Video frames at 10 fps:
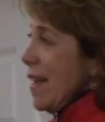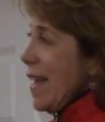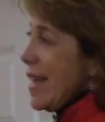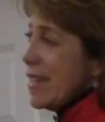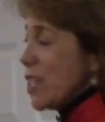
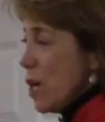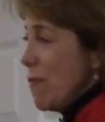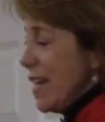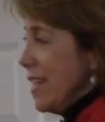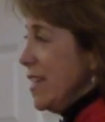
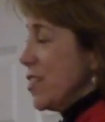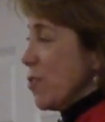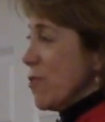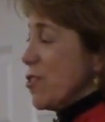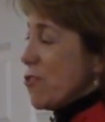anytime I needed
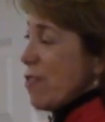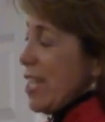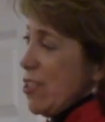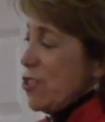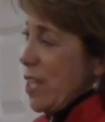to
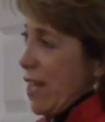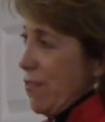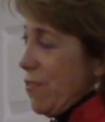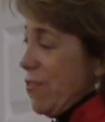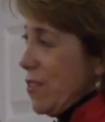restrain
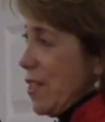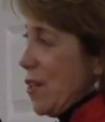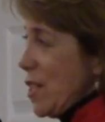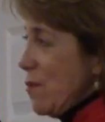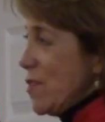Jeff, he
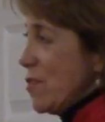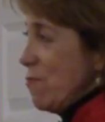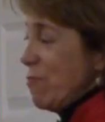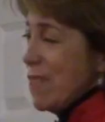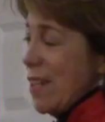was,
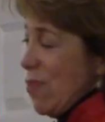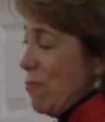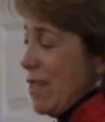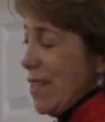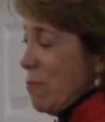
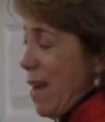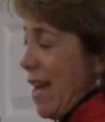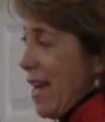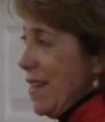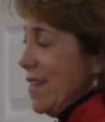being
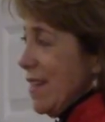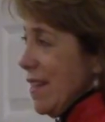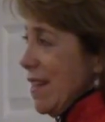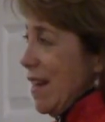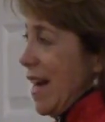bad,
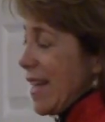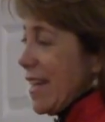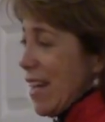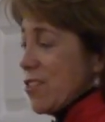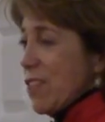I
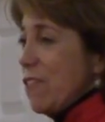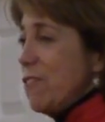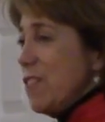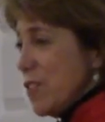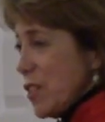could actually
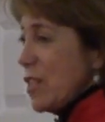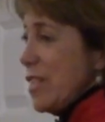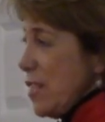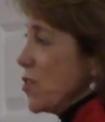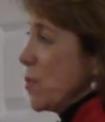
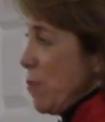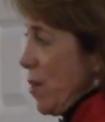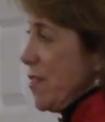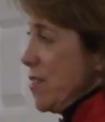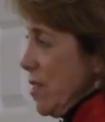physically
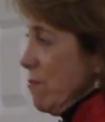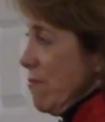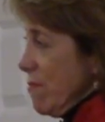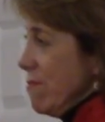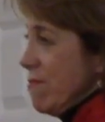suppress him.
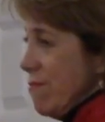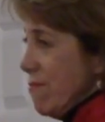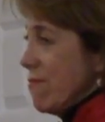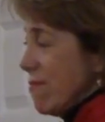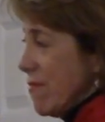
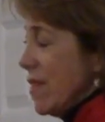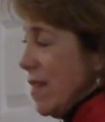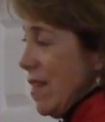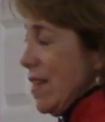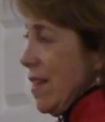
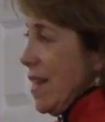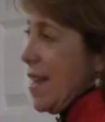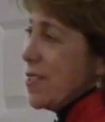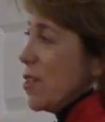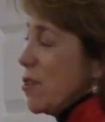
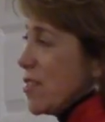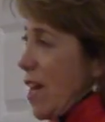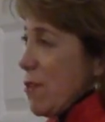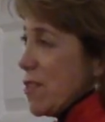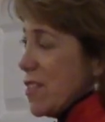And so, because
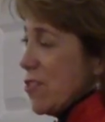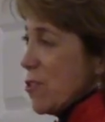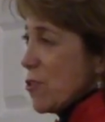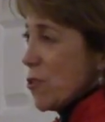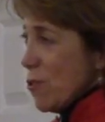I was 6
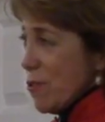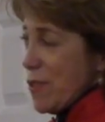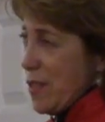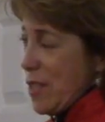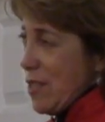years
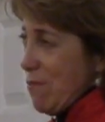old,